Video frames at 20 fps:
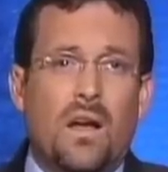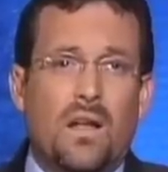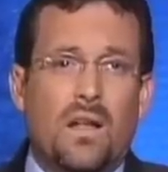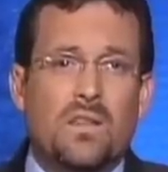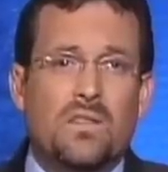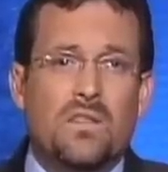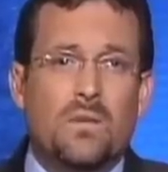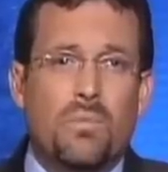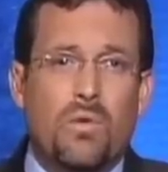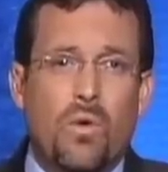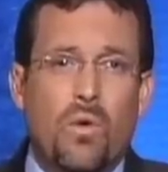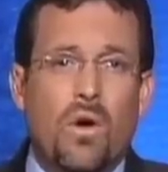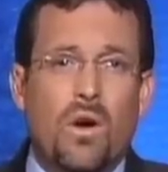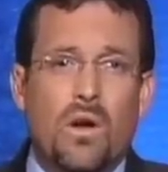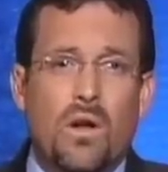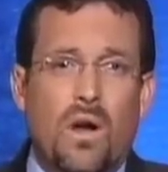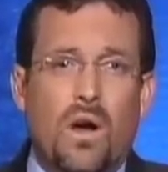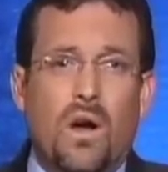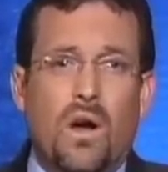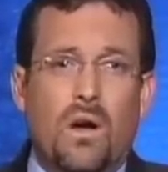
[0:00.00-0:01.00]
in
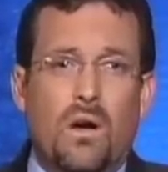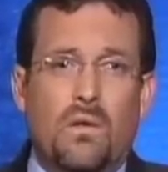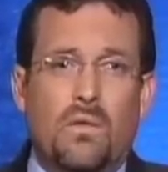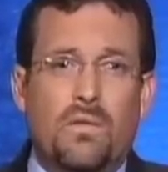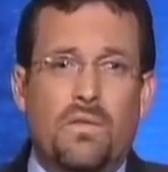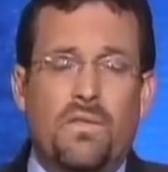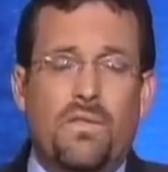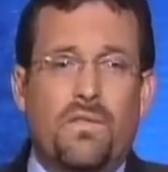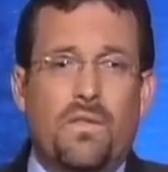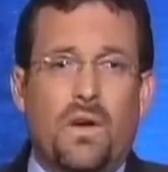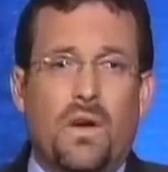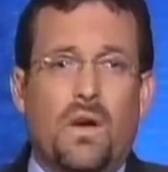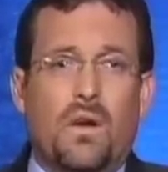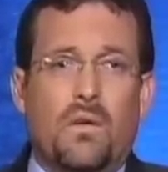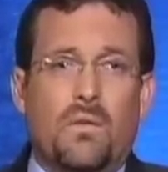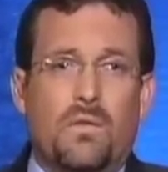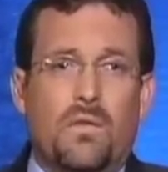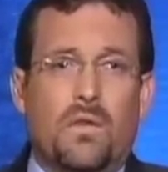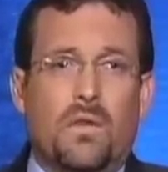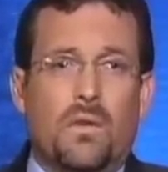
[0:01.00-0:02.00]
support
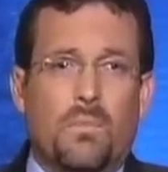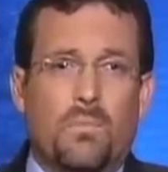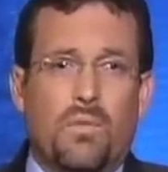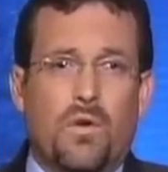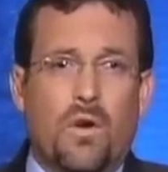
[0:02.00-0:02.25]
of the